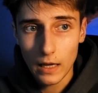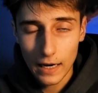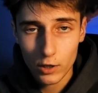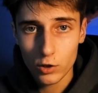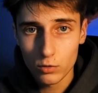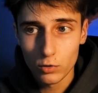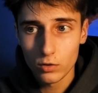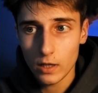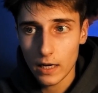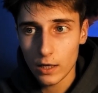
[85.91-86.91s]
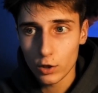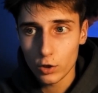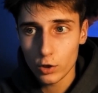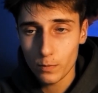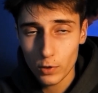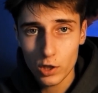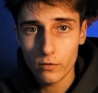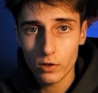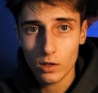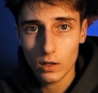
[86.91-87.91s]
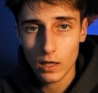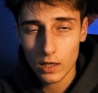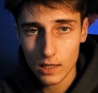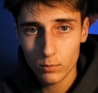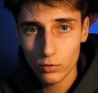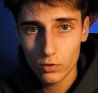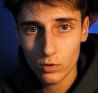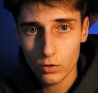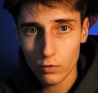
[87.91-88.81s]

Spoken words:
actionable and specific examples